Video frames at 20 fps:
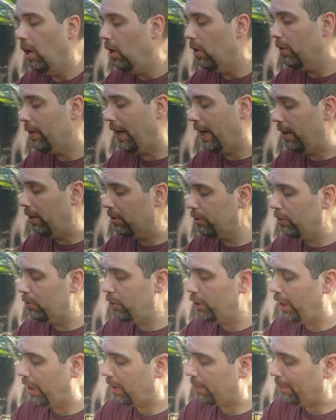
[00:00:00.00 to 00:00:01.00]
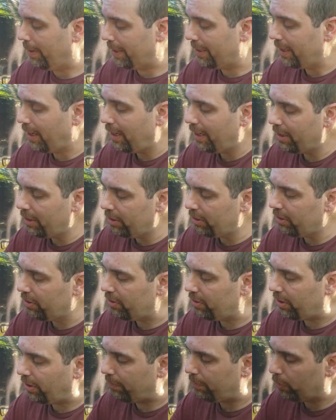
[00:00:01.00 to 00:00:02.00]
Okay, also check my tires to
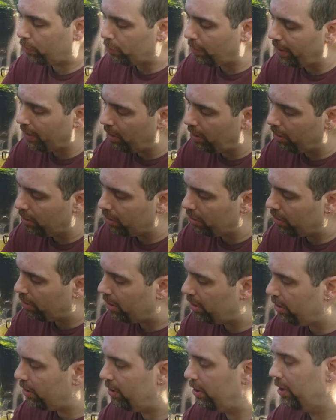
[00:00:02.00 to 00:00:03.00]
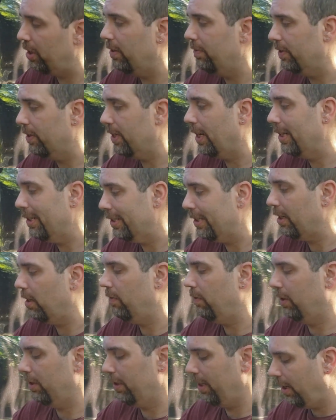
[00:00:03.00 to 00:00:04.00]
see if the tread looks good, see if the tire itself
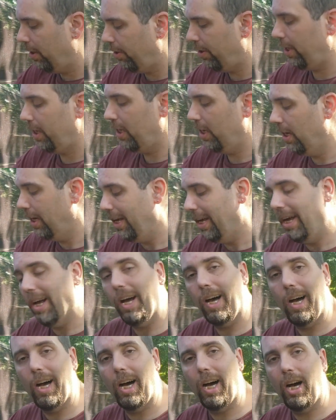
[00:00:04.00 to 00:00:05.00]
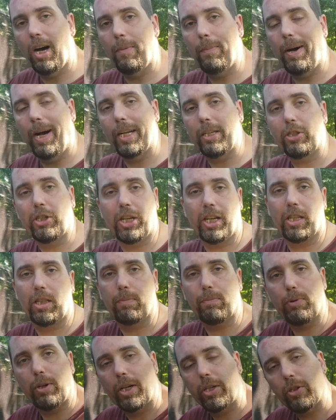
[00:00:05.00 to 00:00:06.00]
looks healthy. I check
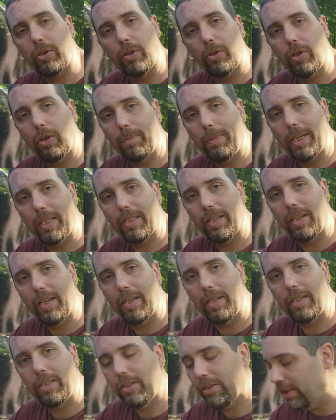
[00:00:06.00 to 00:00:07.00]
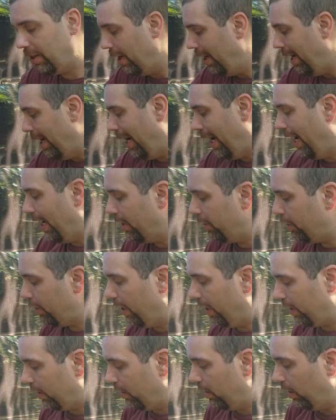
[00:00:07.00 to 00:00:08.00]
the pressure on all my tires. I
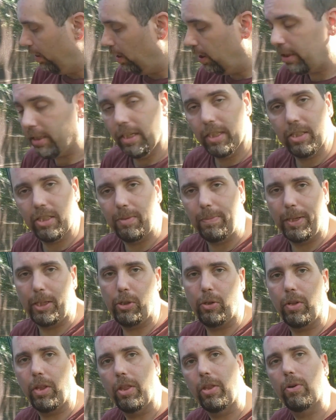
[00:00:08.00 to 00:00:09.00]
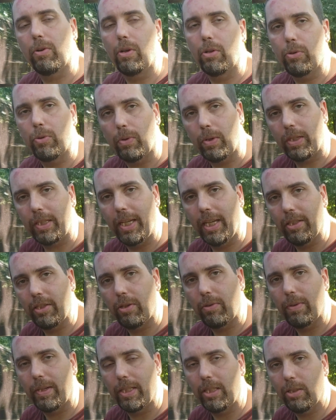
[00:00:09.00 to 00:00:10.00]
check the lug nuts to make sure that they're all torqued down to
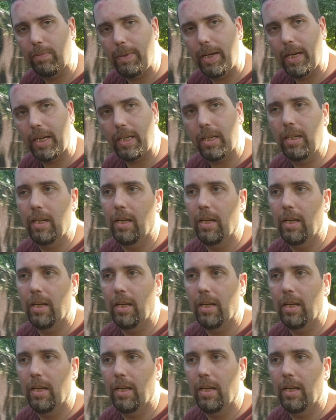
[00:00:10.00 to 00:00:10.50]
the right spec.